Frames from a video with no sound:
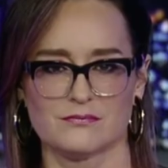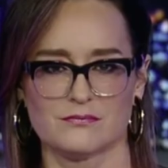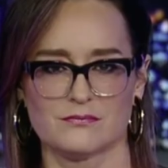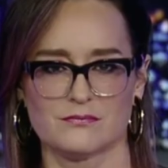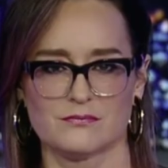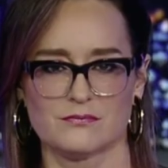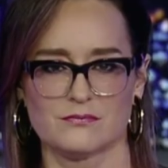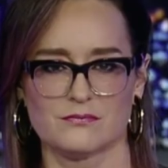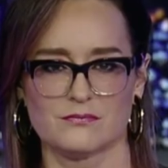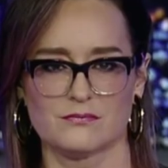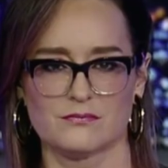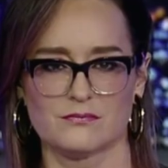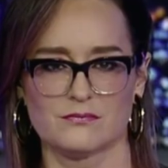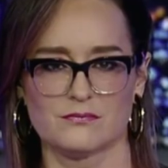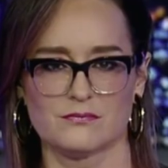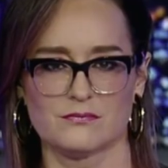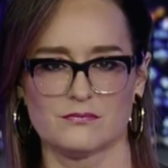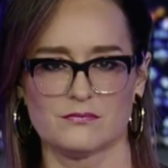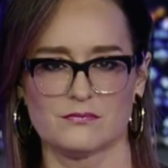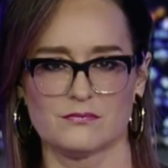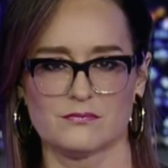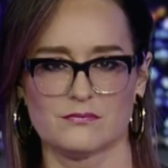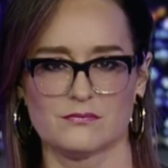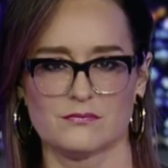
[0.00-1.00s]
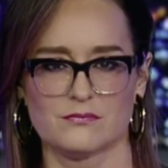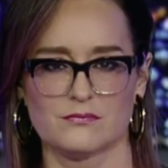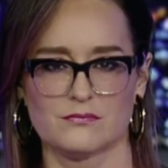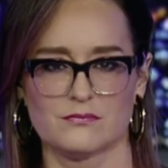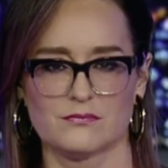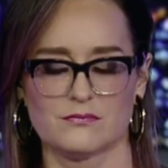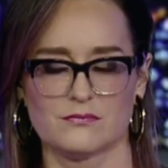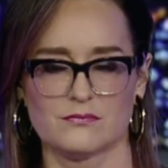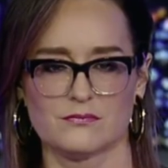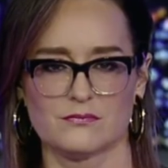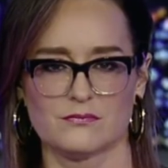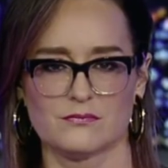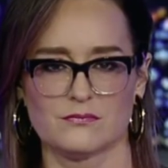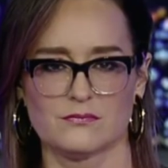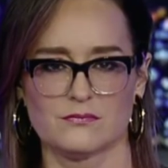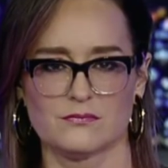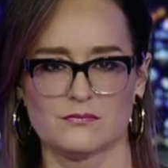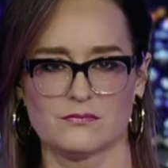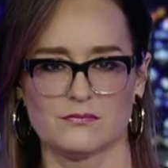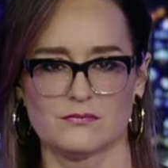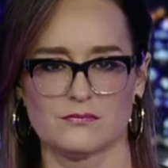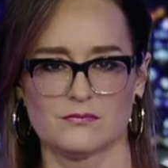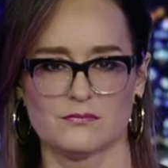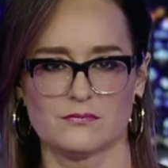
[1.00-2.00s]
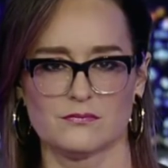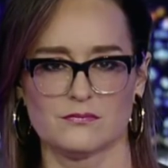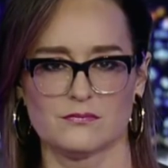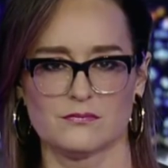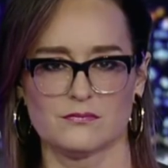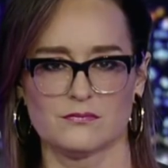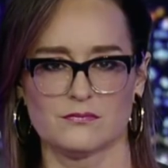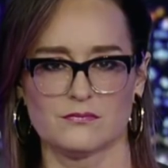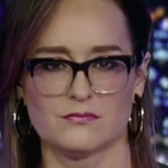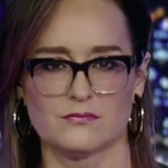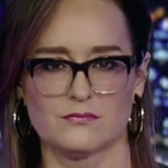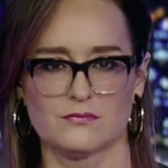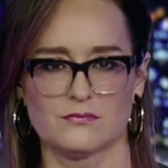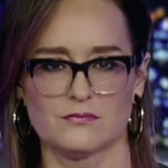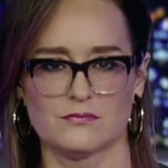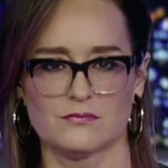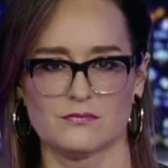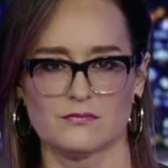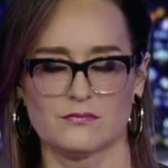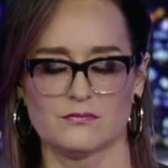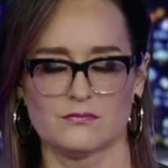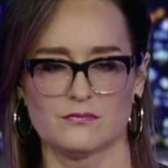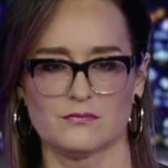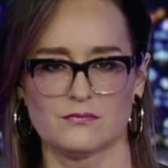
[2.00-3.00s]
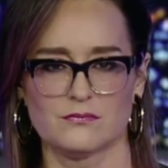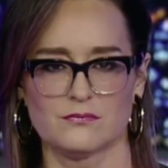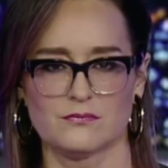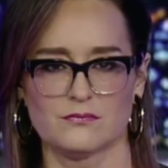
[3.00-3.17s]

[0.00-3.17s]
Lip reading: This person isn't speaking.